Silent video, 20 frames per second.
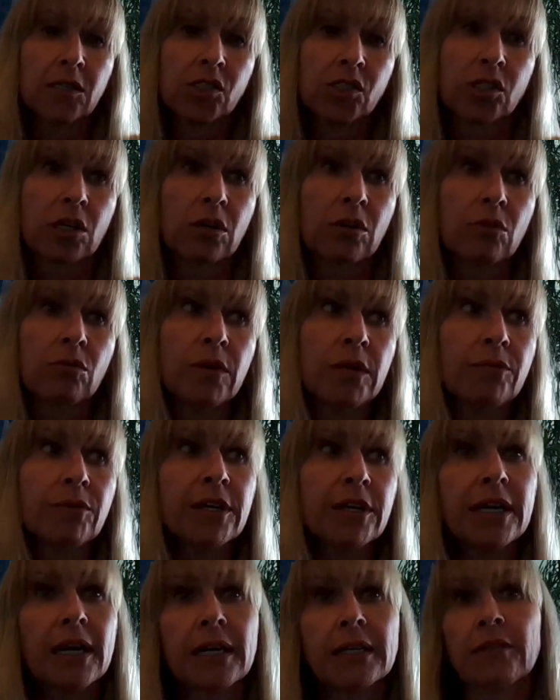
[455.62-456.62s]
So we
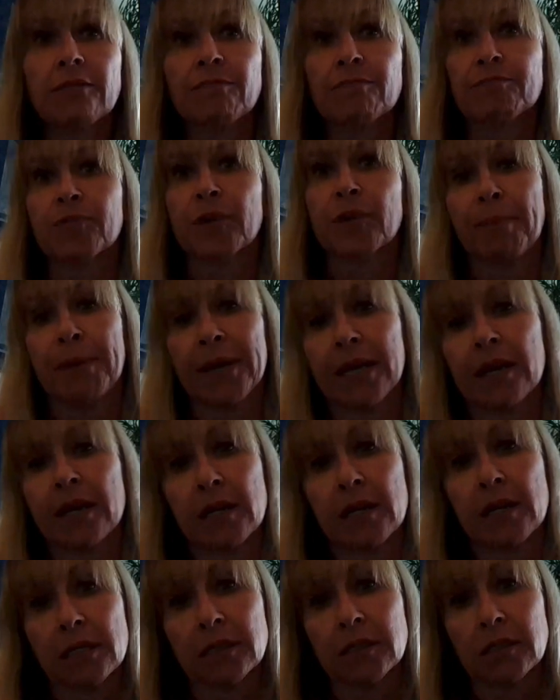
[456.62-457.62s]
were kind of
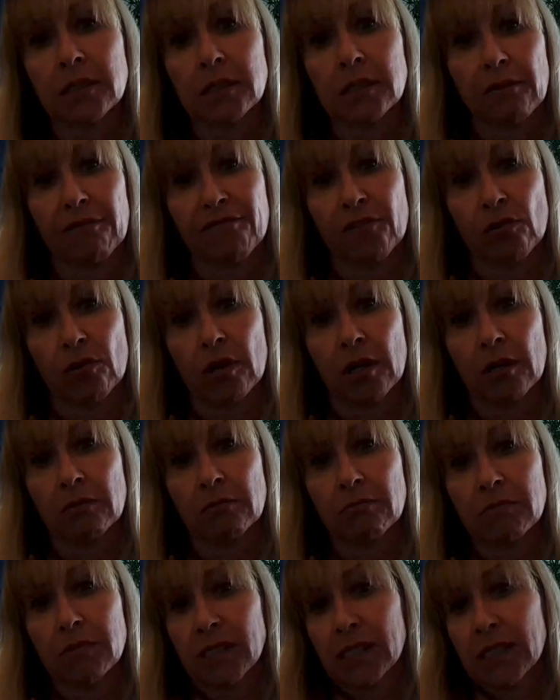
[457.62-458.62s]
prepared
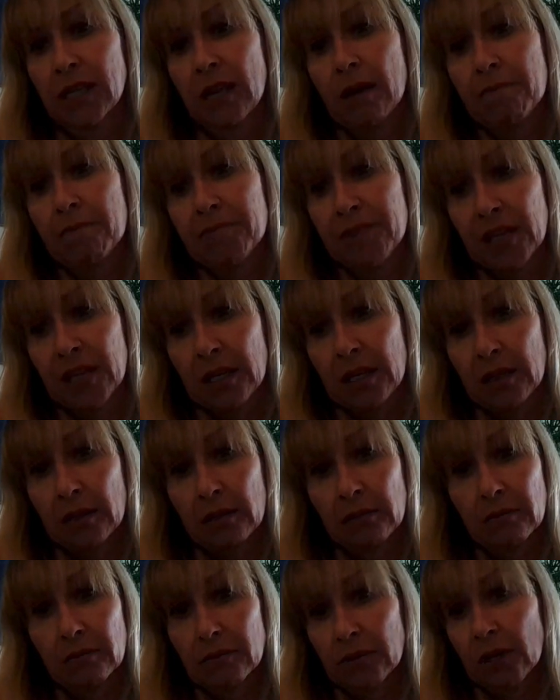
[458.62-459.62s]
for
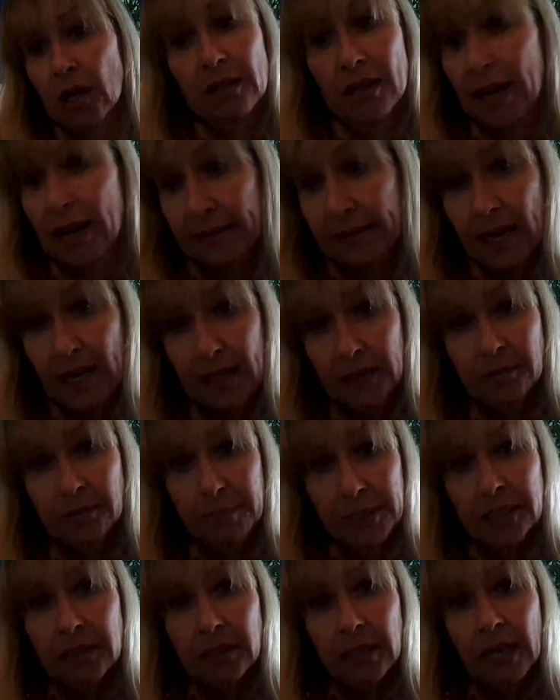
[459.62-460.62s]
something, not like that,
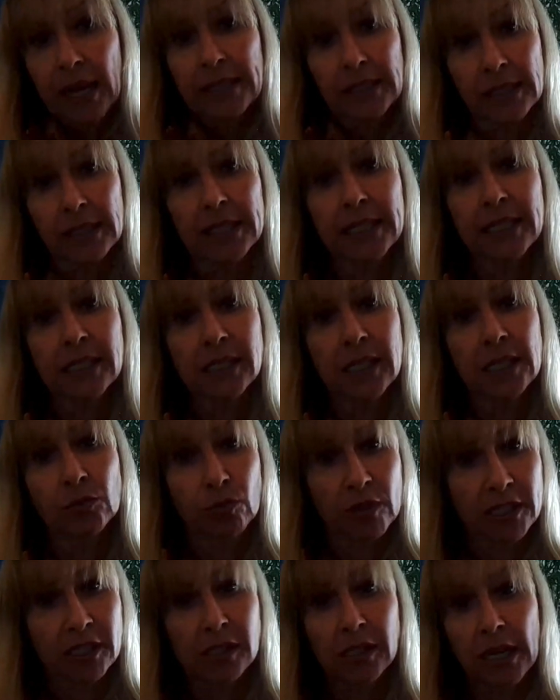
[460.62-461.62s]
but at least it
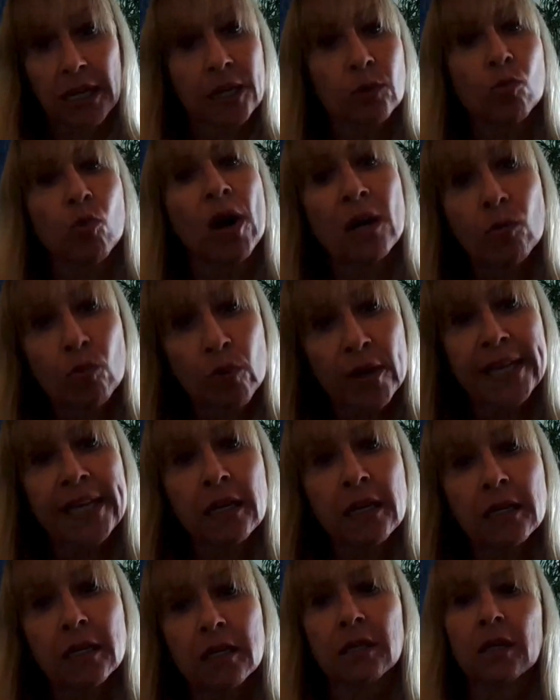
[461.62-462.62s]
was in 1
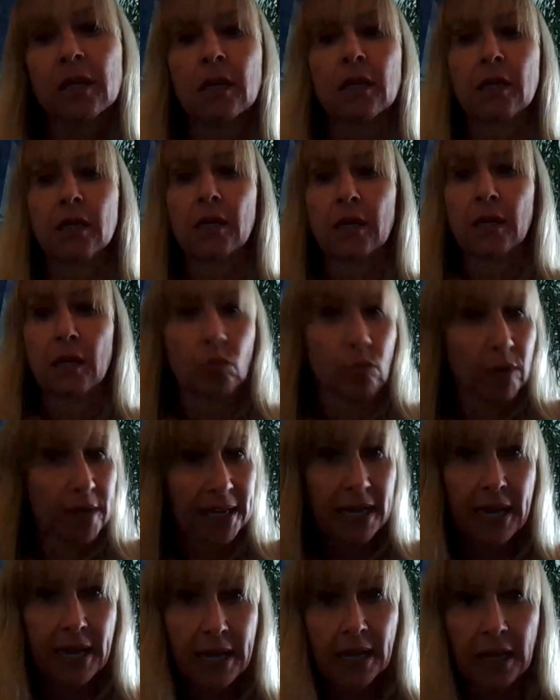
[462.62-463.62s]
week,
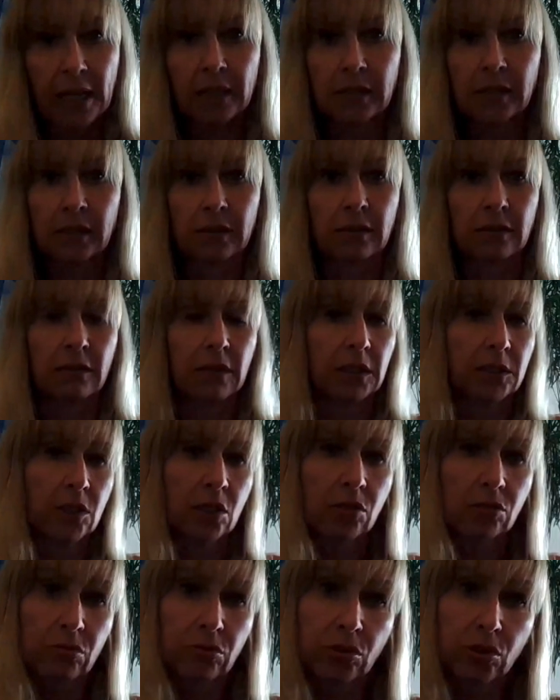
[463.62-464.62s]
we had
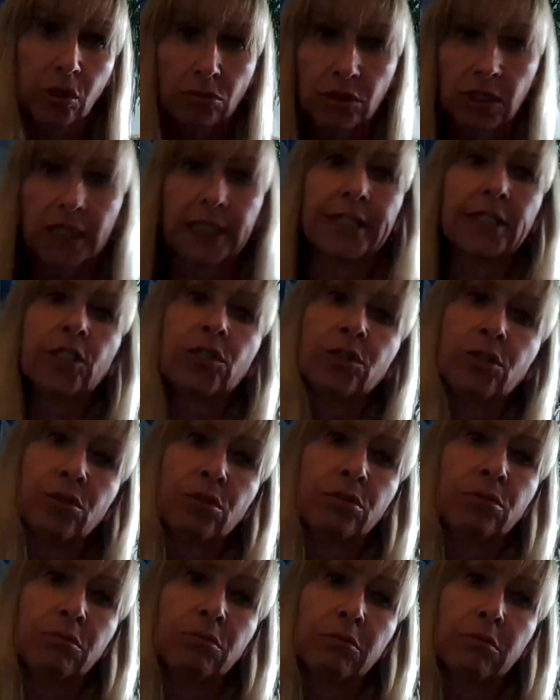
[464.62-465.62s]
the totally
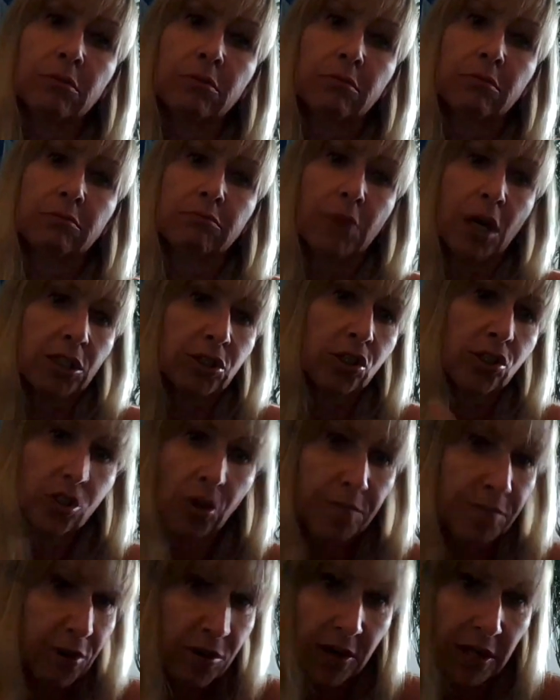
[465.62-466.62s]
new modus
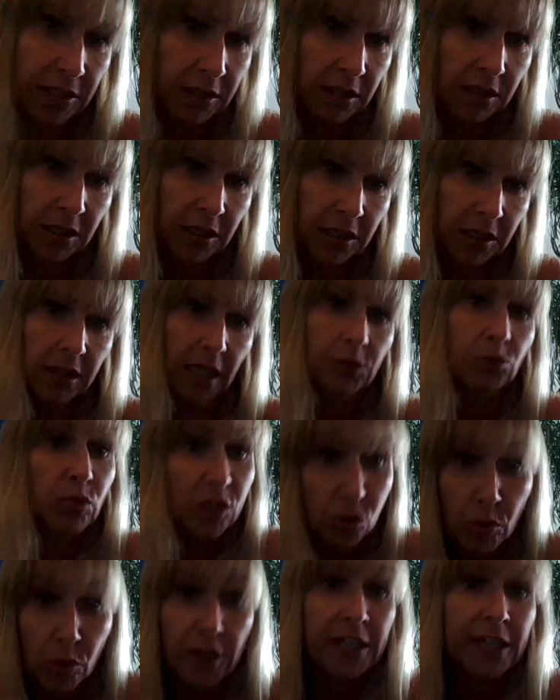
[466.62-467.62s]
operandi that
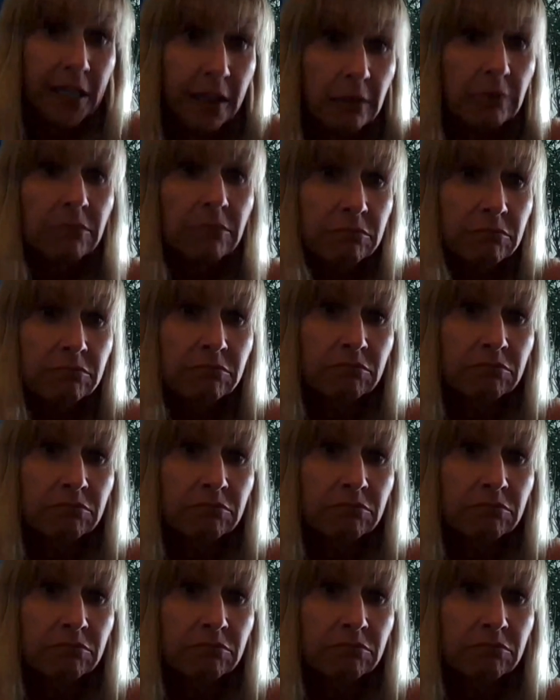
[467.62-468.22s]
was working.